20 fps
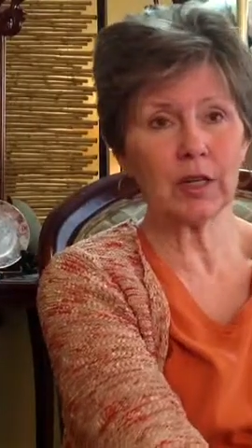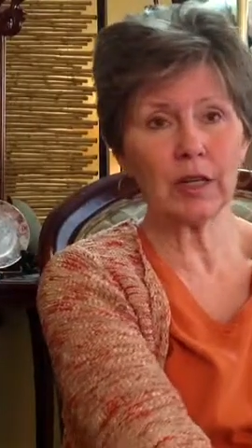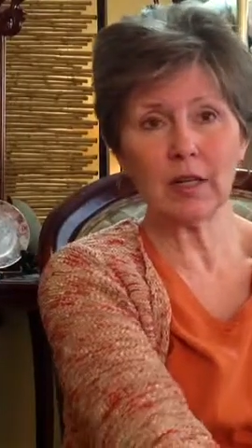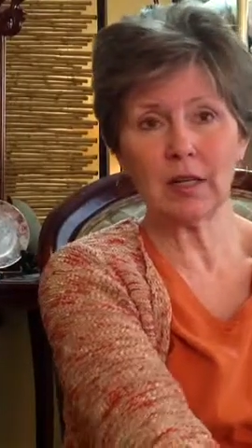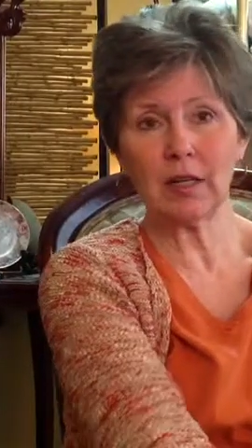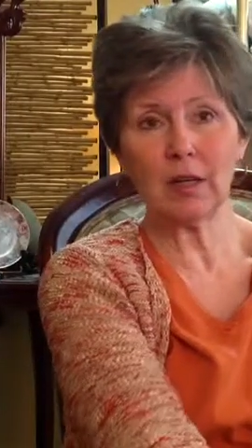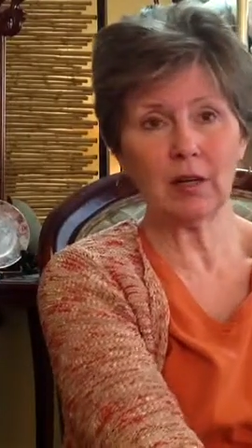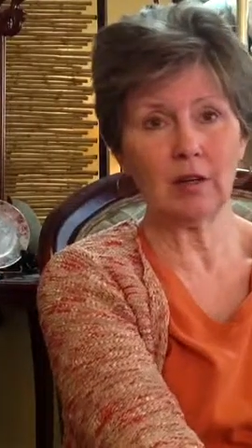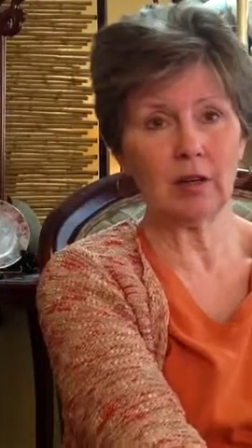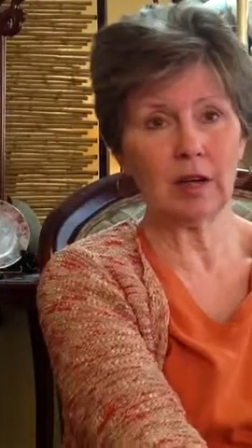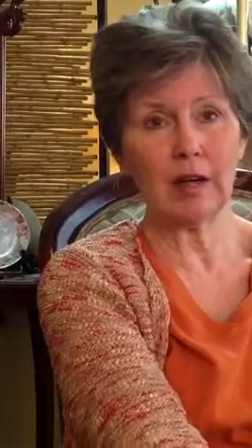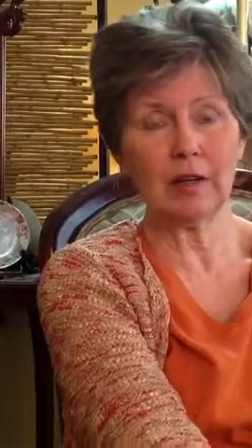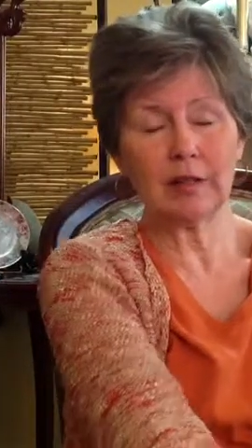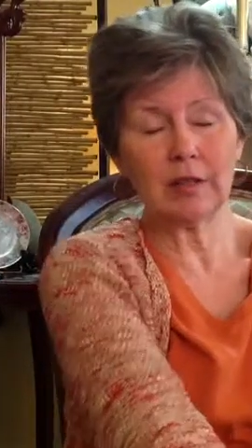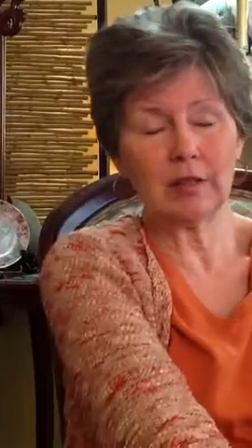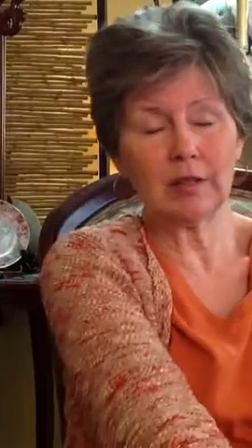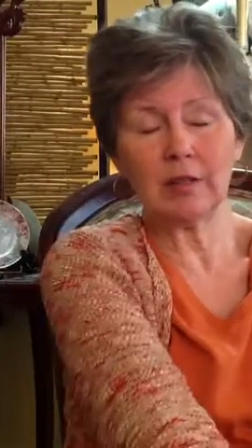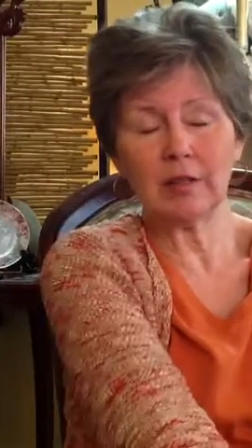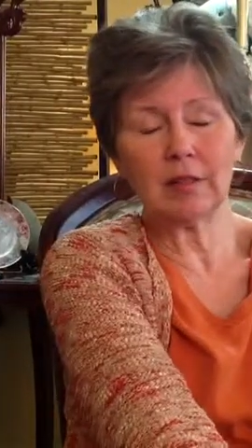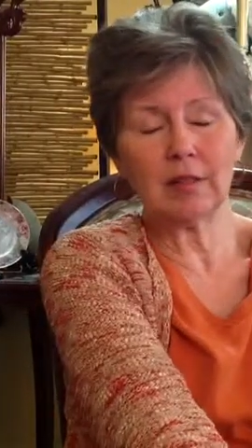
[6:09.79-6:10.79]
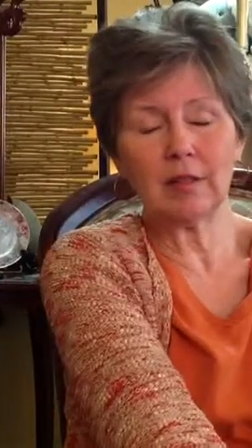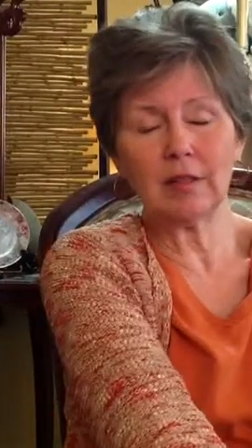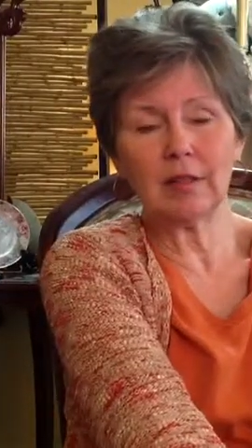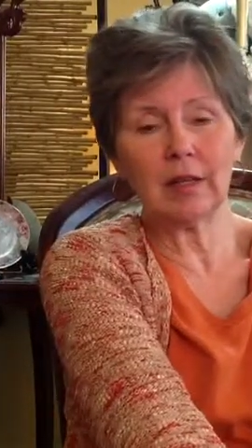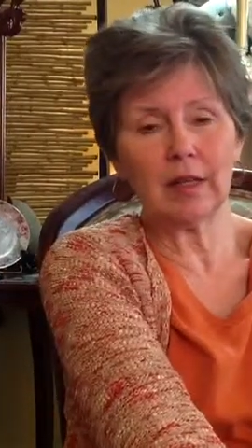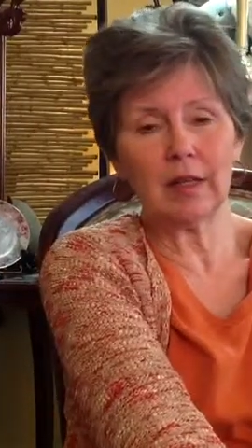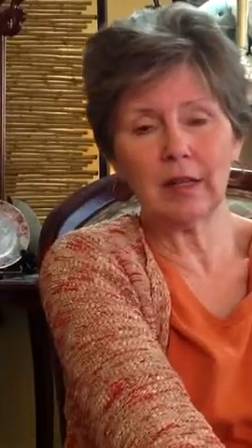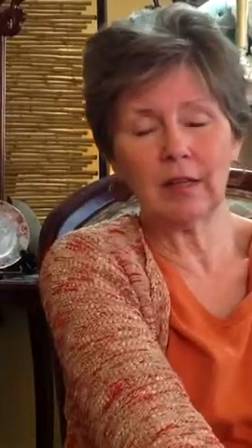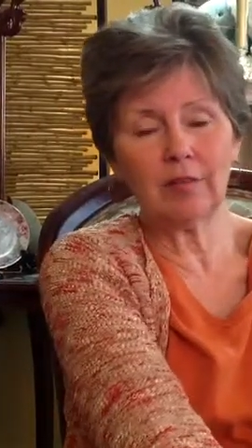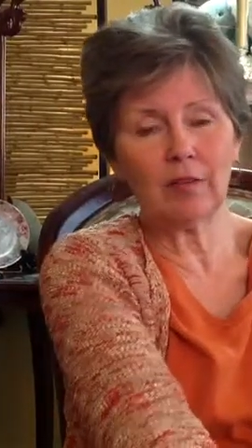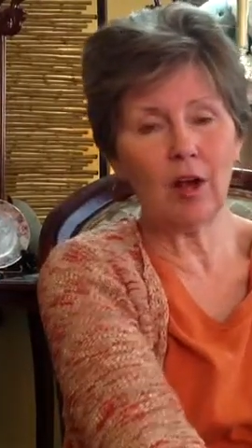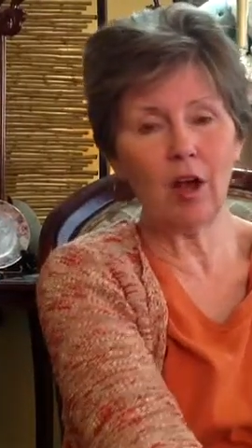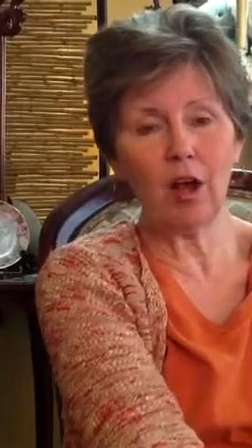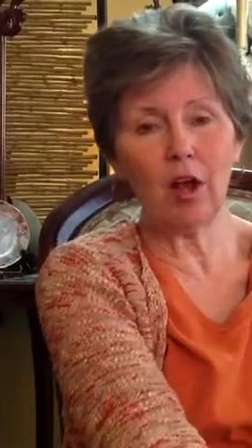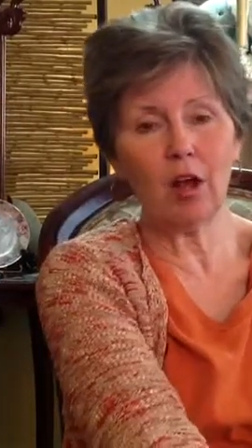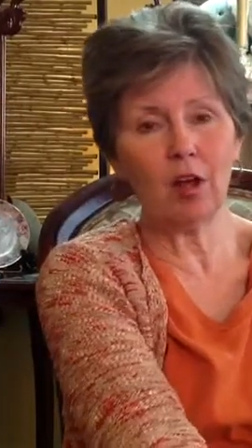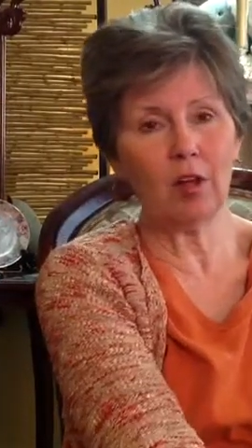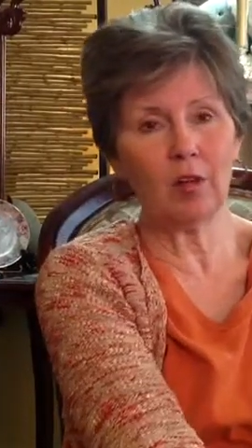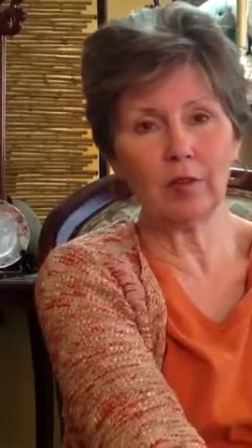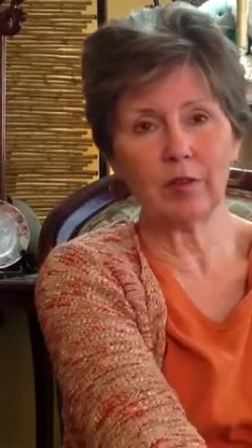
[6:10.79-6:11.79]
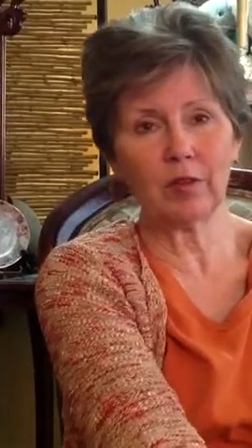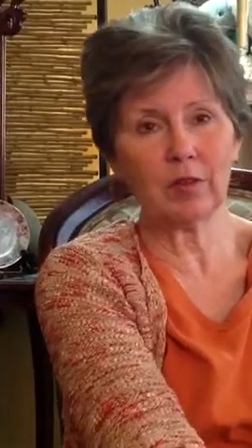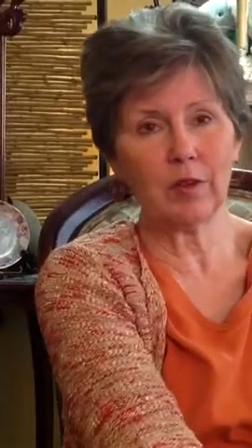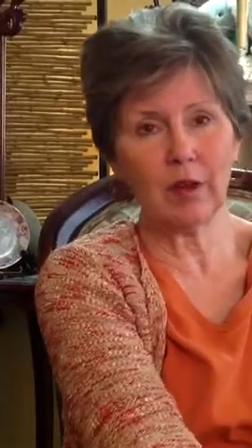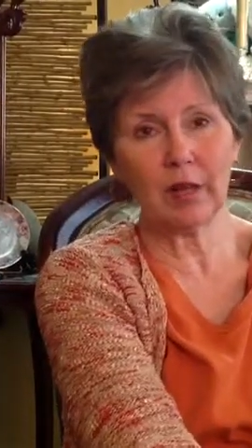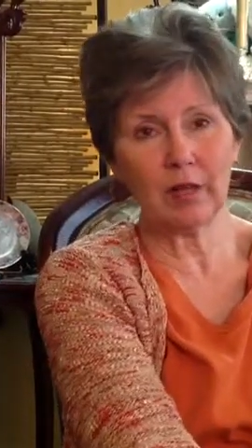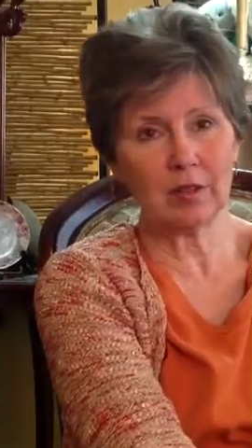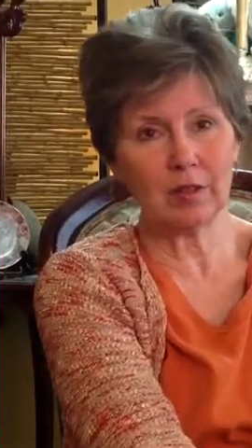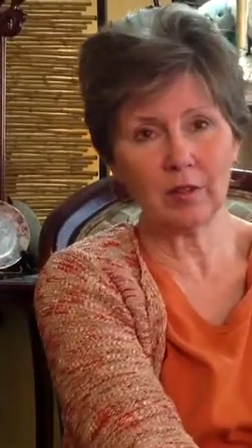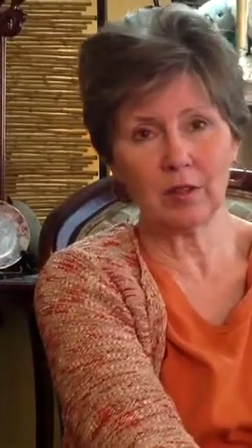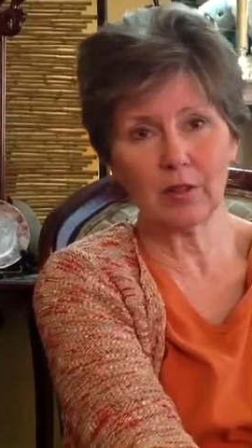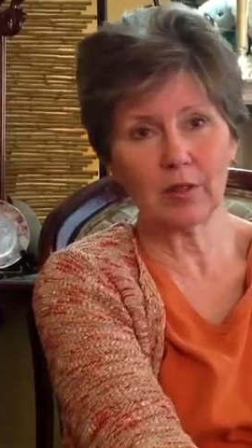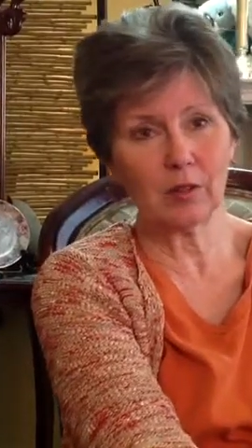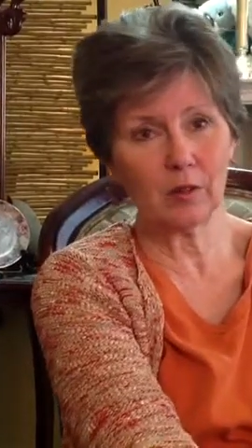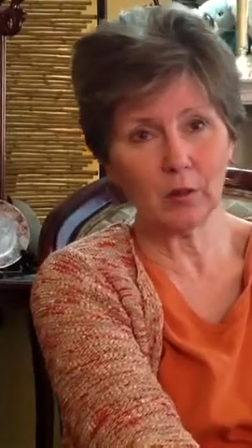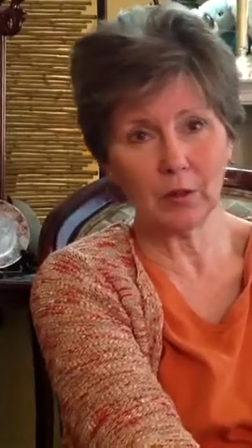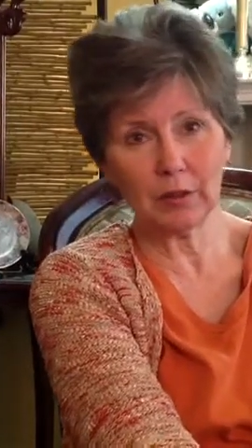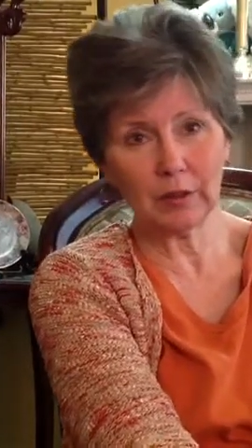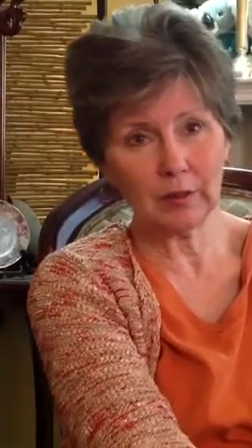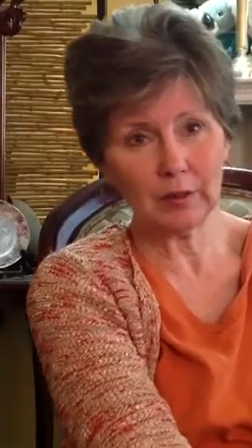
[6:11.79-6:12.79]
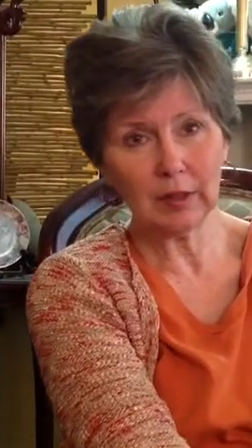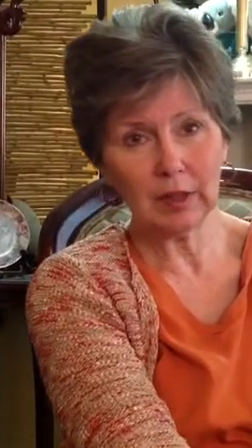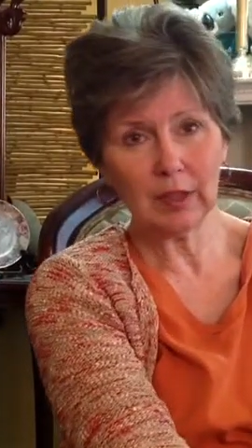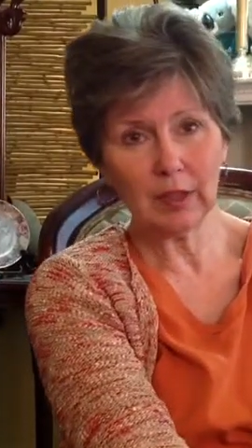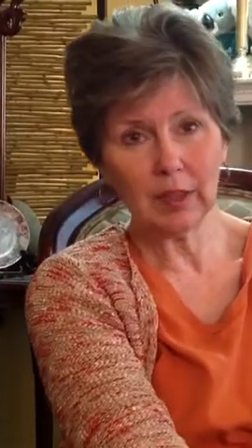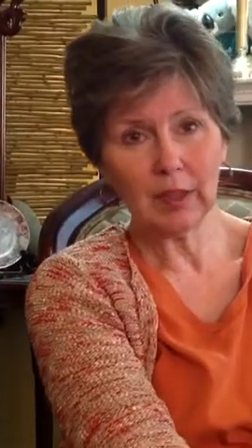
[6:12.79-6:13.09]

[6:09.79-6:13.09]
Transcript: And I know I give all the credit to the good Lord.